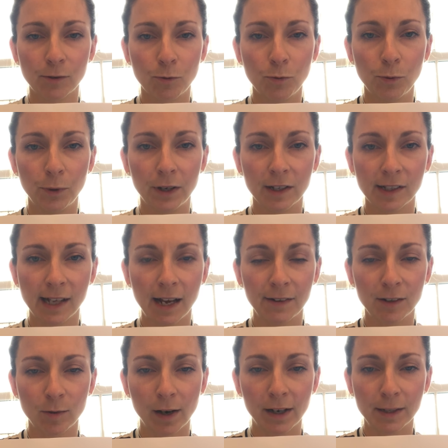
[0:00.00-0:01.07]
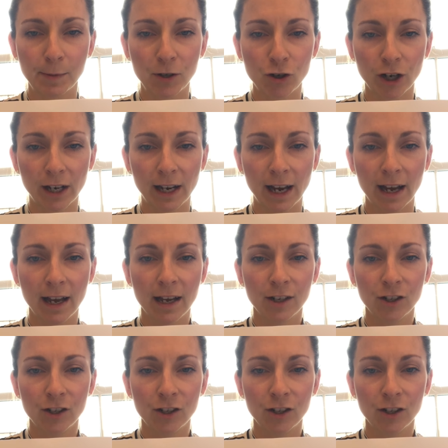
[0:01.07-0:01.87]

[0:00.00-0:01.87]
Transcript: Oh, you can sound this one out. It's a bit trickier.